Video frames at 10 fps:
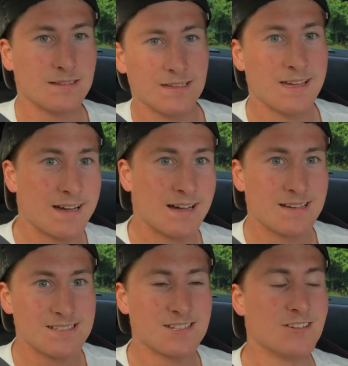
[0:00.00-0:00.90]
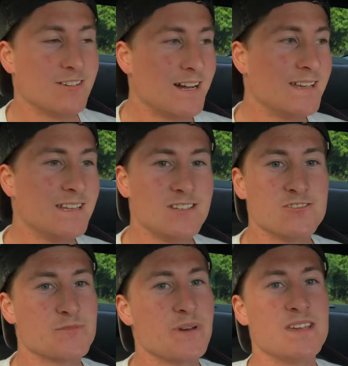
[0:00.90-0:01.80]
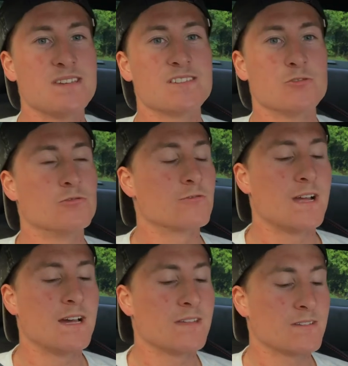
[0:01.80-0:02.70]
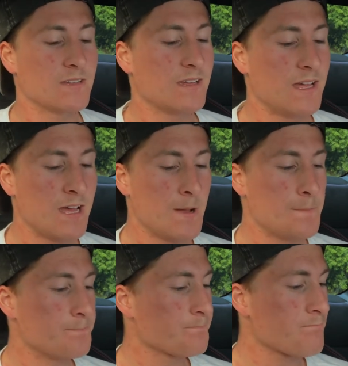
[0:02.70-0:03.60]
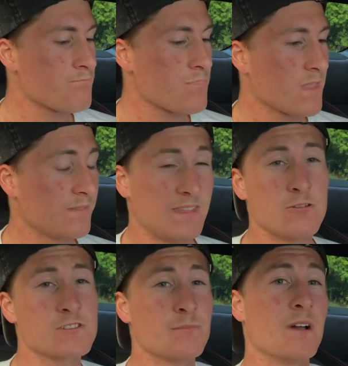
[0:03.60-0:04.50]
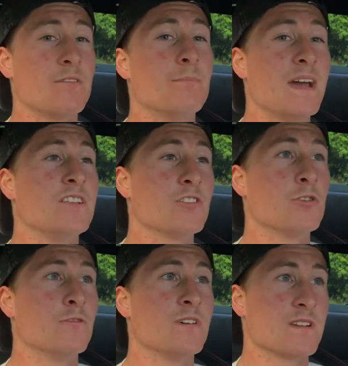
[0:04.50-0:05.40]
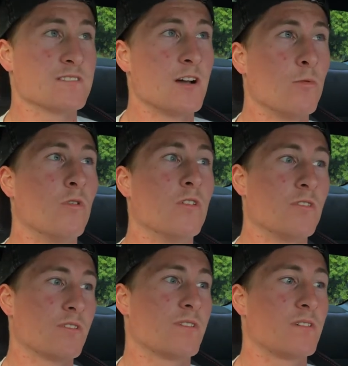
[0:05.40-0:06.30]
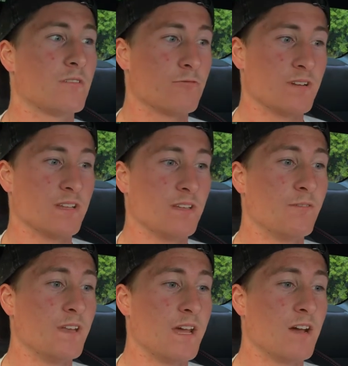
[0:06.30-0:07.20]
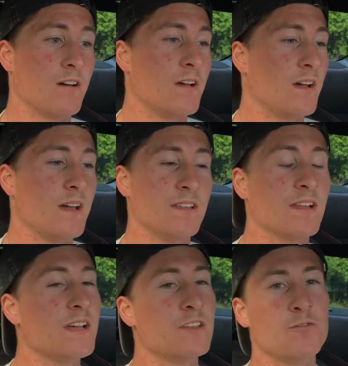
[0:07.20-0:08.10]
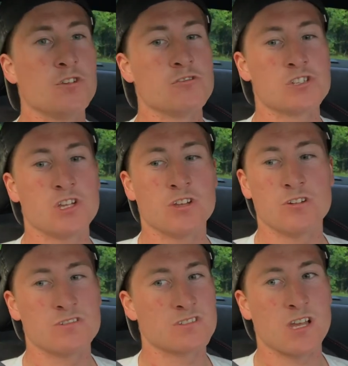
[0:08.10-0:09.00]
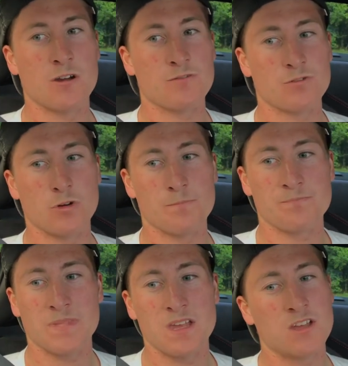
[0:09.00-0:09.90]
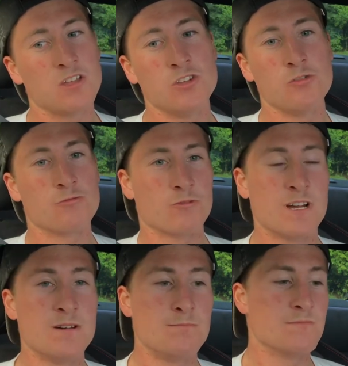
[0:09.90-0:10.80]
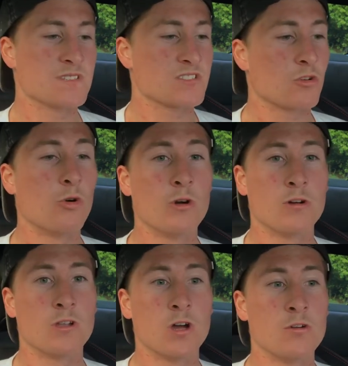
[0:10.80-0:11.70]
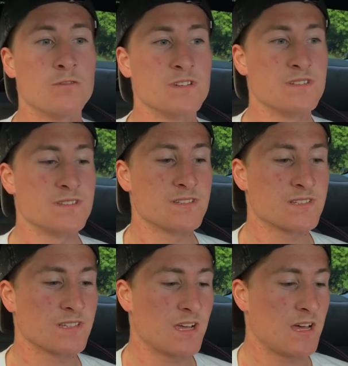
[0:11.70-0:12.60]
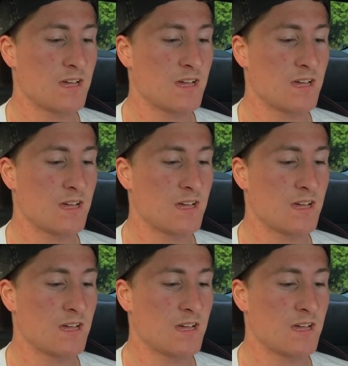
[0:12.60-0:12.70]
they are. So I need new speakers all around. Those are my main two things I want, really, for now. And then, like, in the future, you know, just going from new rims, coilovers,